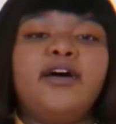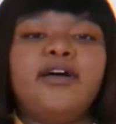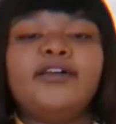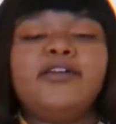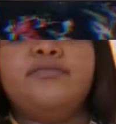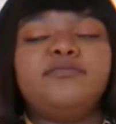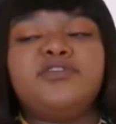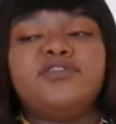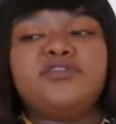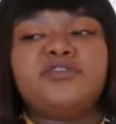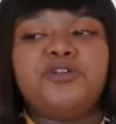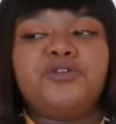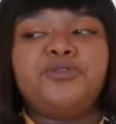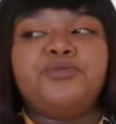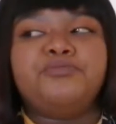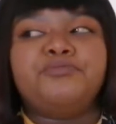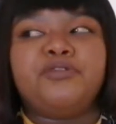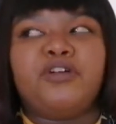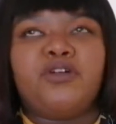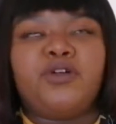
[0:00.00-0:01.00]
I am
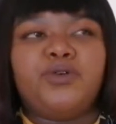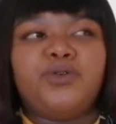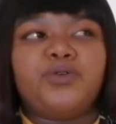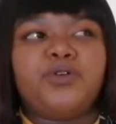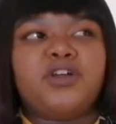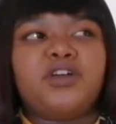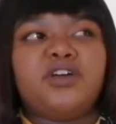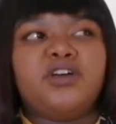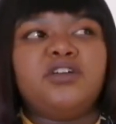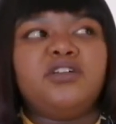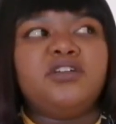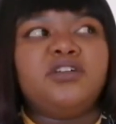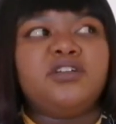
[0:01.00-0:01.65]
so broke.